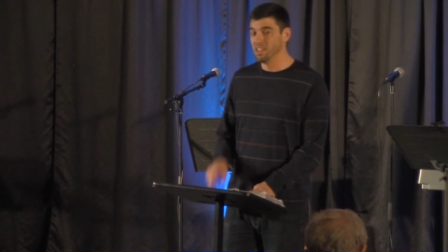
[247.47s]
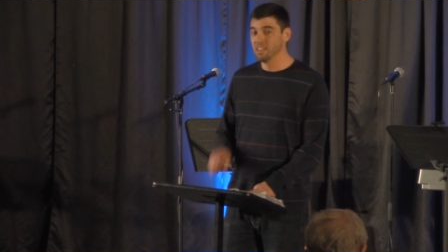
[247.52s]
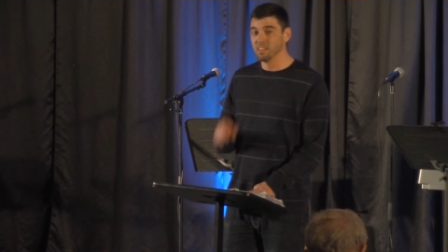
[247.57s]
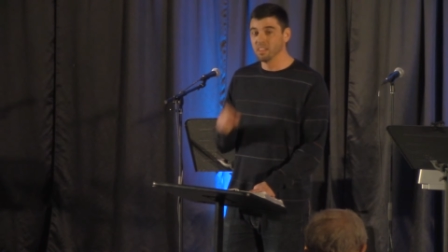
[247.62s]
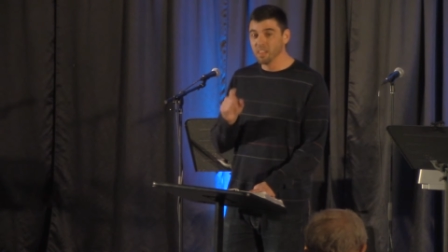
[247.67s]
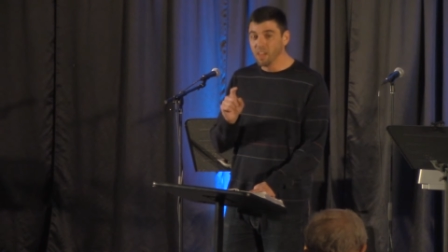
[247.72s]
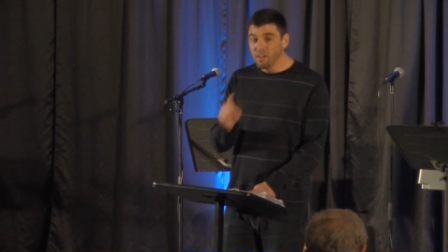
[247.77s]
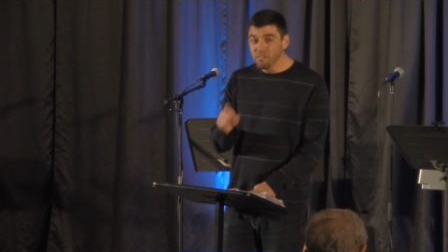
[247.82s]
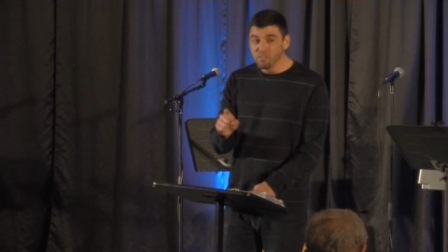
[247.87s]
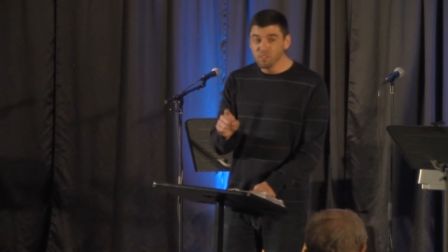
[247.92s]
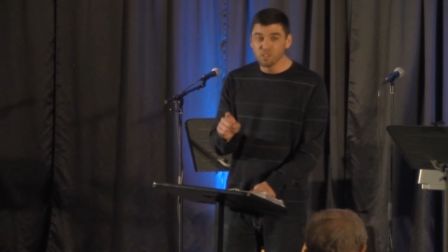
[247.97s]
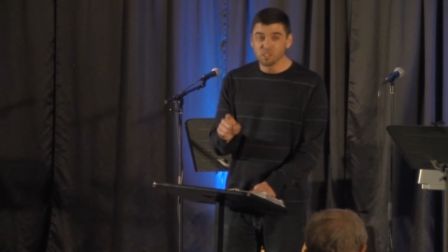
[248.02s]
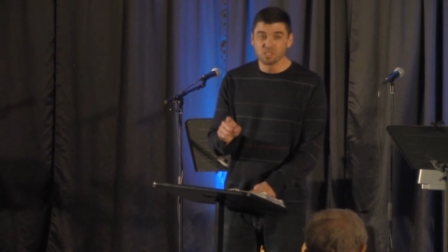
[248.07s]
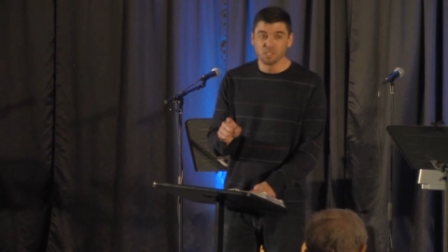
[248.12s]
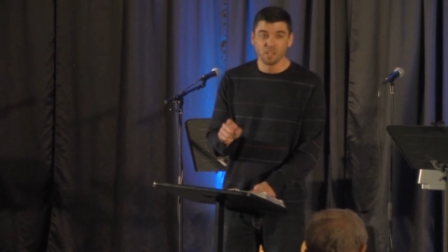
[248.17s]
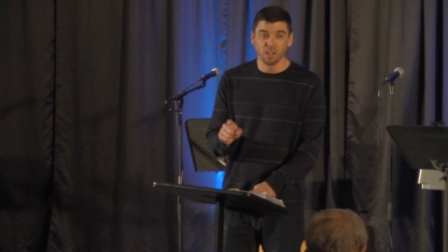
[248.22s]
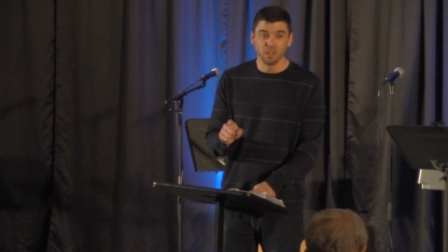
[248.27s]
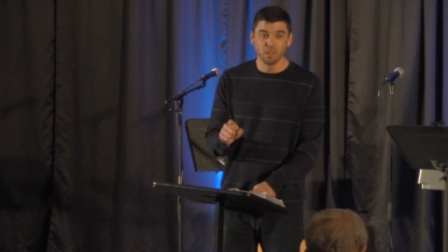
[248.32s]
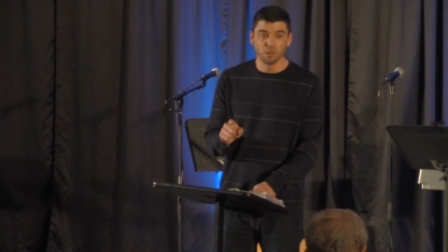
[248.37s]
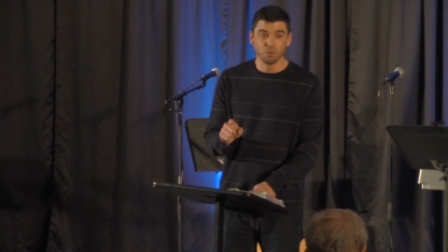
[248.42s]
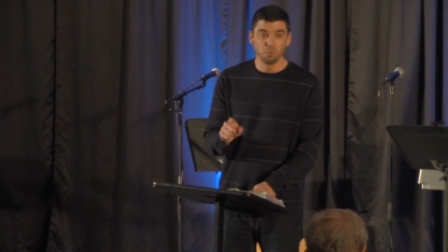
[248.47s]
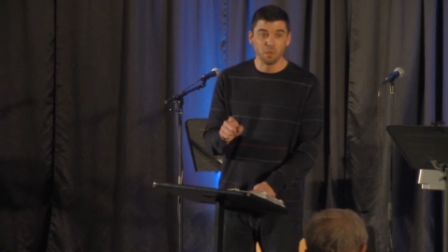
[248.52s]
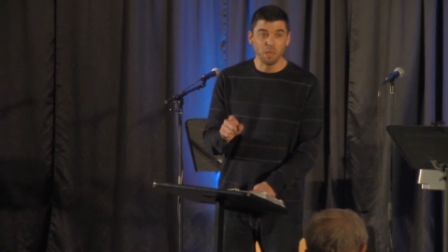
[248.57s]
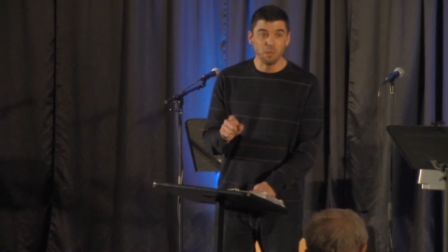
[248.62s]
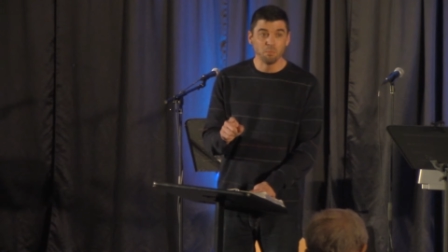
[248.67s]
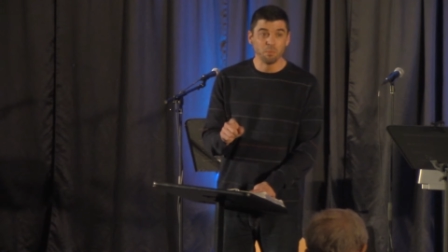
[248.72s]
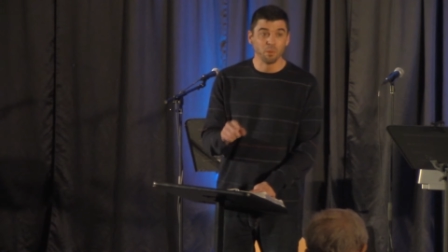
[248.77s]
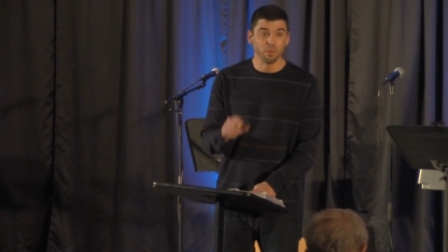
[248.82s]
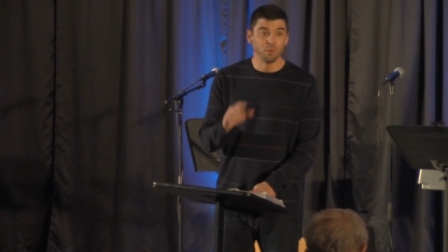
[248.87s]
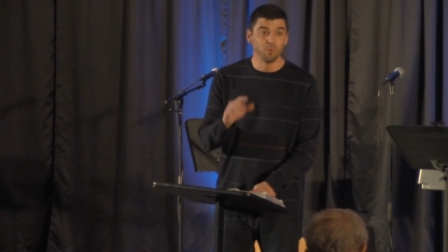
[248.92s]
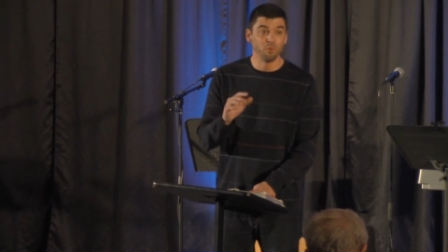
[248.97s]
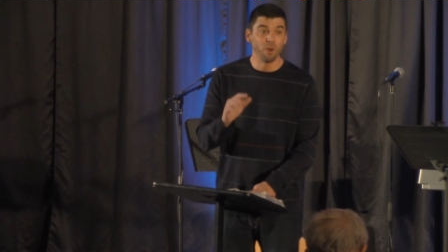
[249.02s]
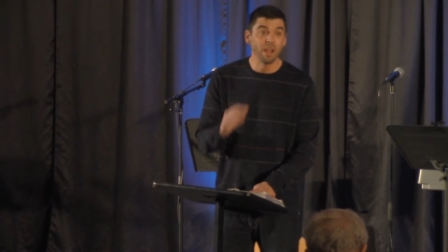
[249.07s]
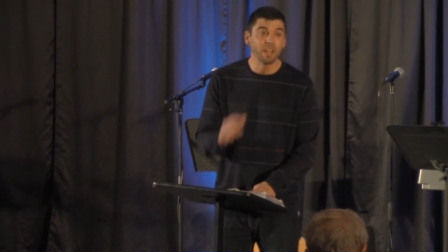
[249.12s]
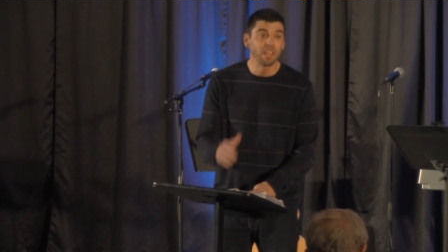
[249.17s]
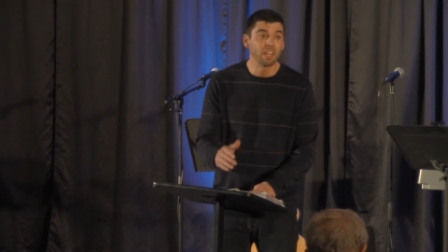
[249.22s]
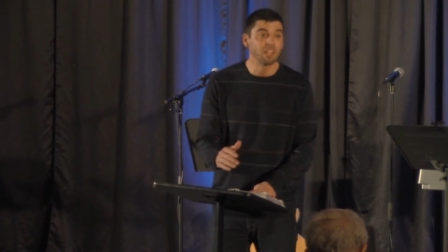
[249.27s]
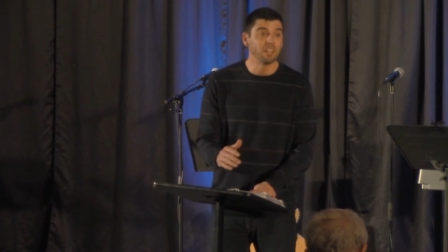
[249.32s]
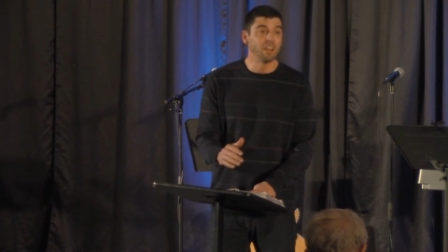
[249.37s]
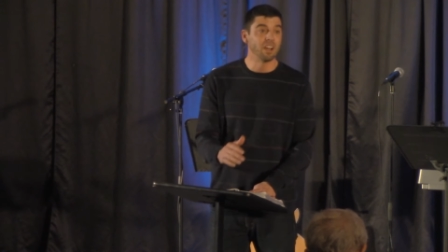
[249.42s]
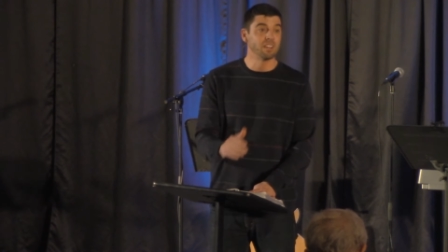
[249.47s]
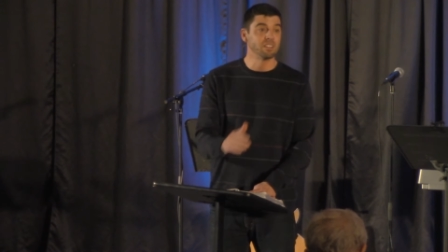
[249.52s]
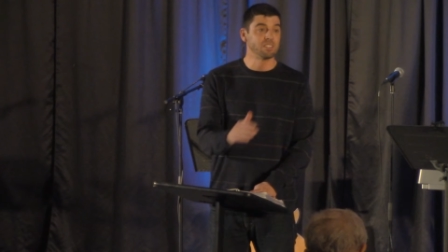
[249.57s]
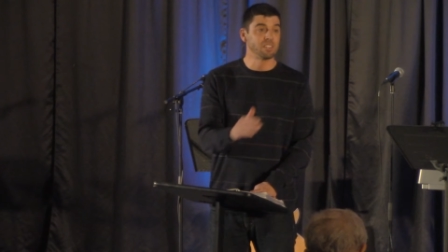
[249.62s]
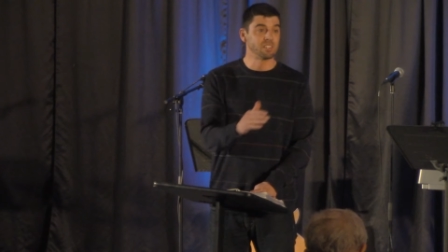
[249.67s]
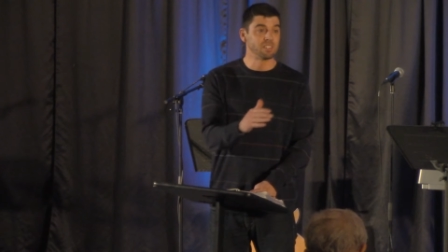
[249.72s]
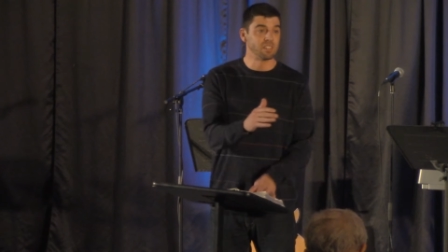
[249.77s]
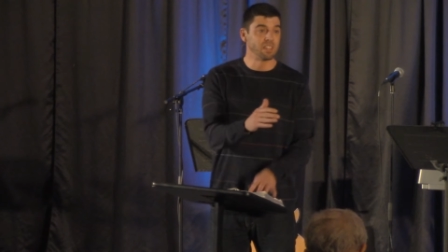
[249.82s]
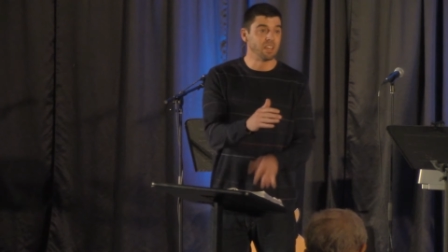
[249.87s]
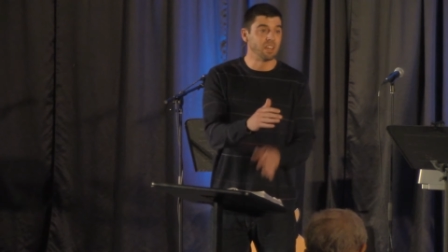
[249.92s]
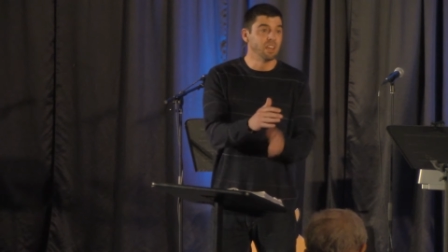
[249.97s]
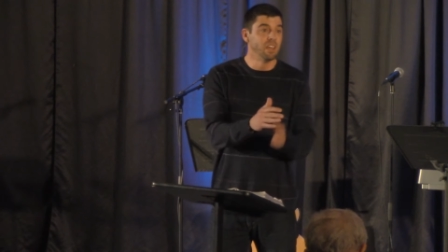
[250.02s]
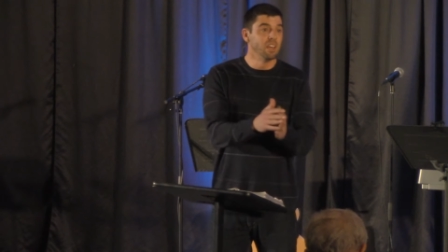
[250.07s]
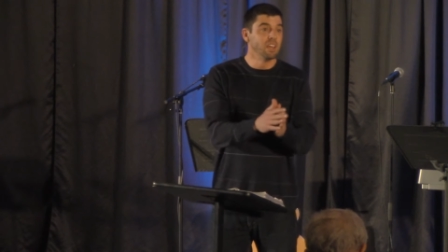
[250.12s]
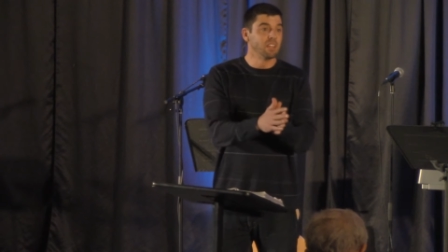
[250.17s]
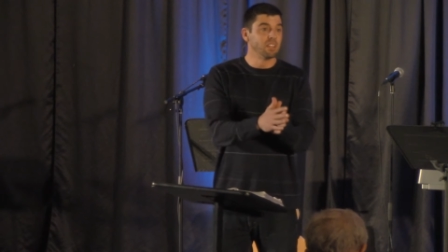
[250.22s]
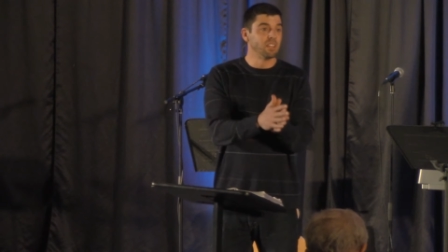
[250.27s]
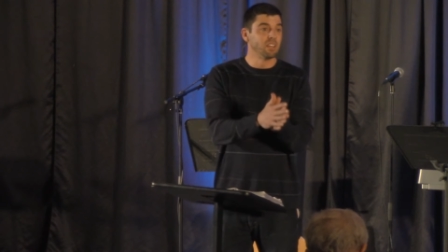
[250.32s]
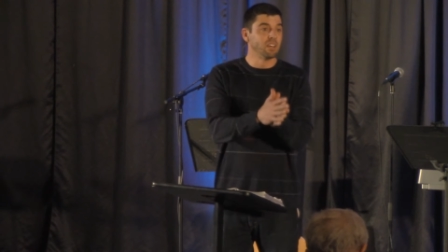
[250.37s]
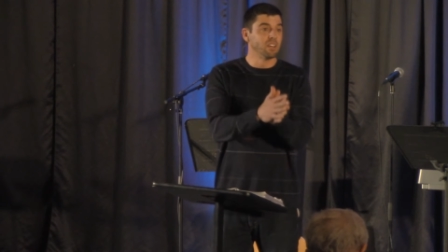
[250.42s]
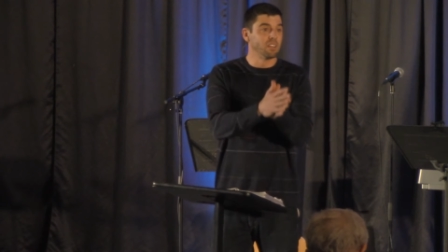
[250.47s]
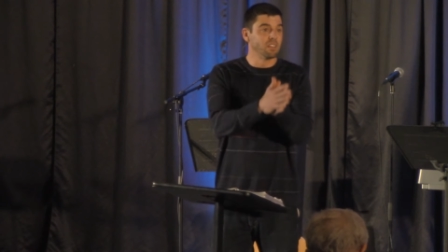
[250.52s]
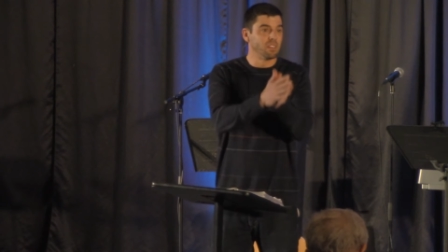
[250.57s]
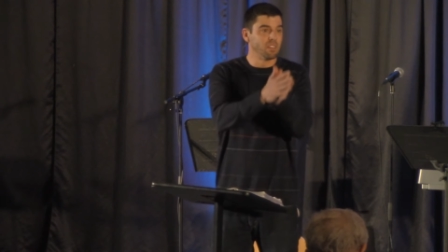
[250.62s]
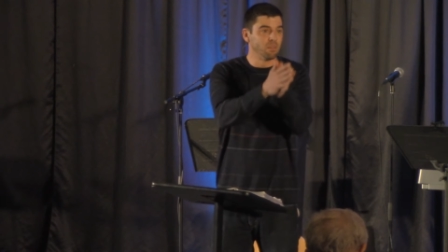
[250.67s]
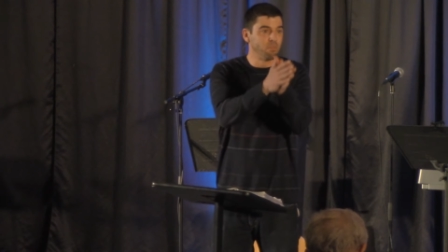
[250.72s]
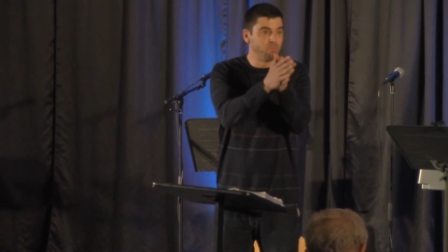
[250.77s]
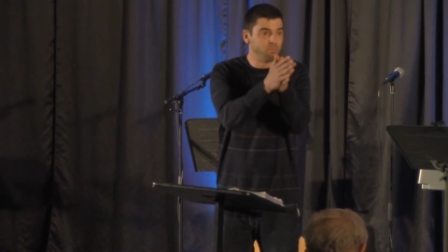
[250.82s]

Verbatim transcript: Love looks at other people and recognizes the, the, the